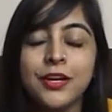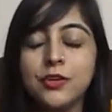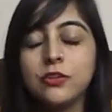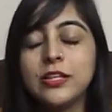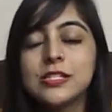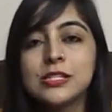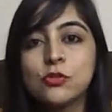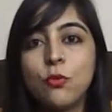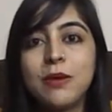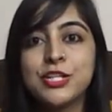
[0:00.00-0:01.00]
You know, there's
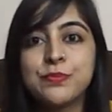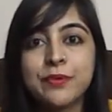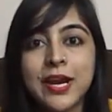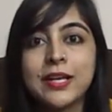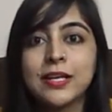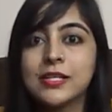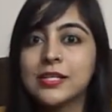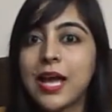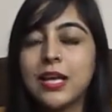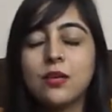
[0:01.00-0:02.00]
so much brightness,
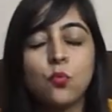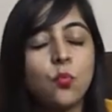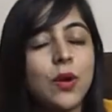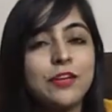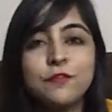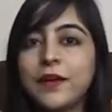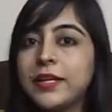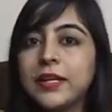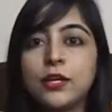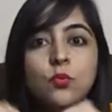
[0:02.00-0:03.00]
and one
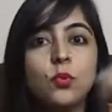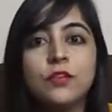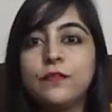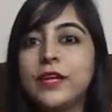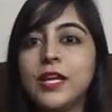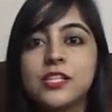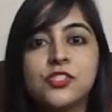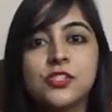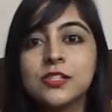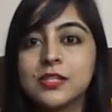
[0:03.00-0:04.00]
fine day you will feel
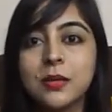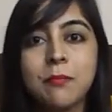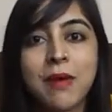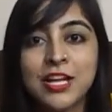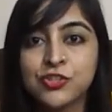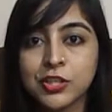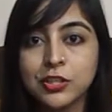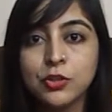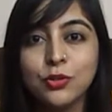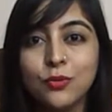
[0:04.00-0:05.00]
it's just in
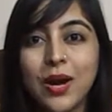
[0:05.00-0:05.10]
magic to you,